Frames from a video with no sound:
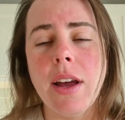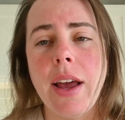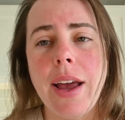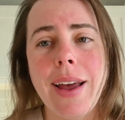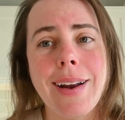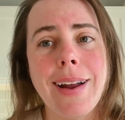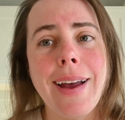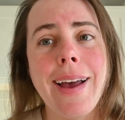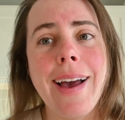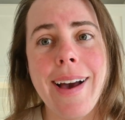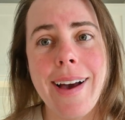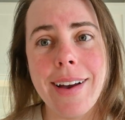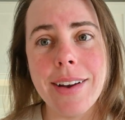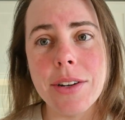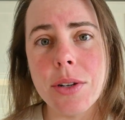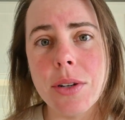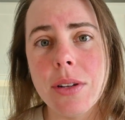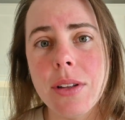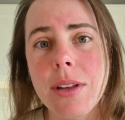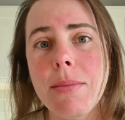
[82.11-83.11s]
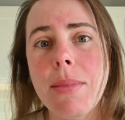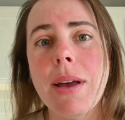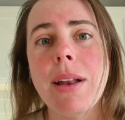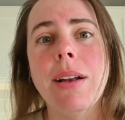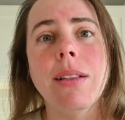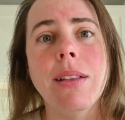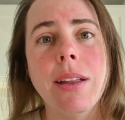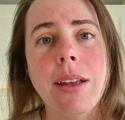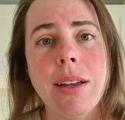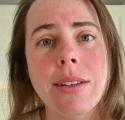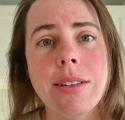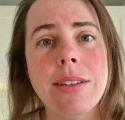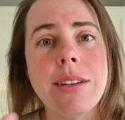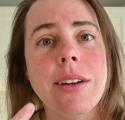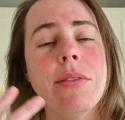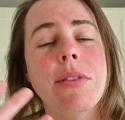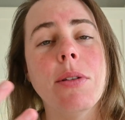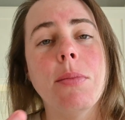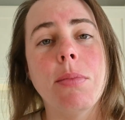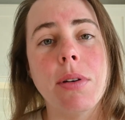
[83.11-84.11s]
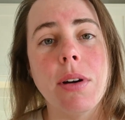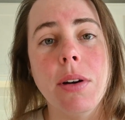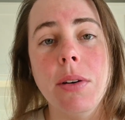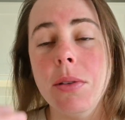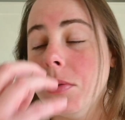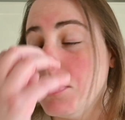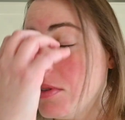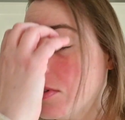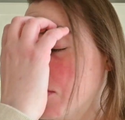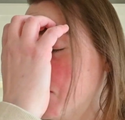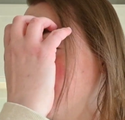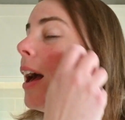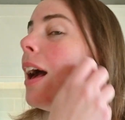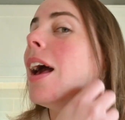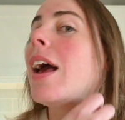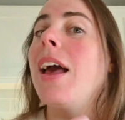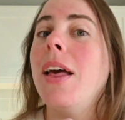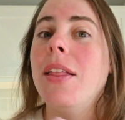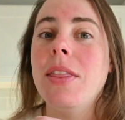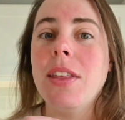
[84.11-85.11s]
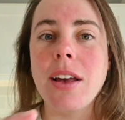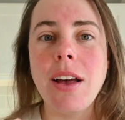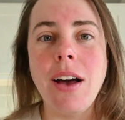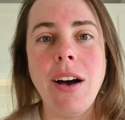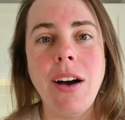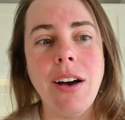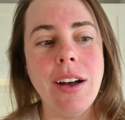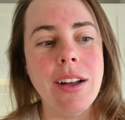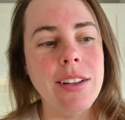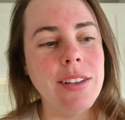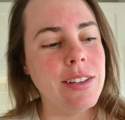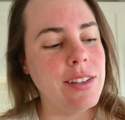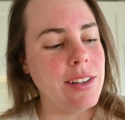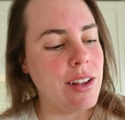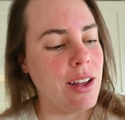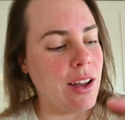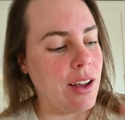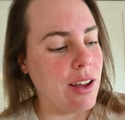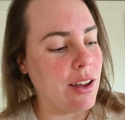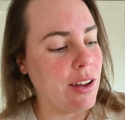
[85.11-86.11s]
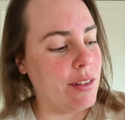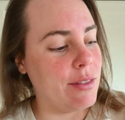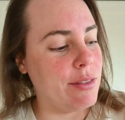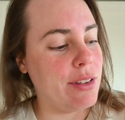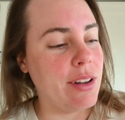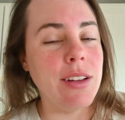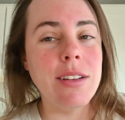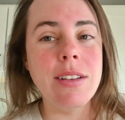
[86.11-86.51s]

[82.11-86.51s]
And I actually made a list of the pros and the cons of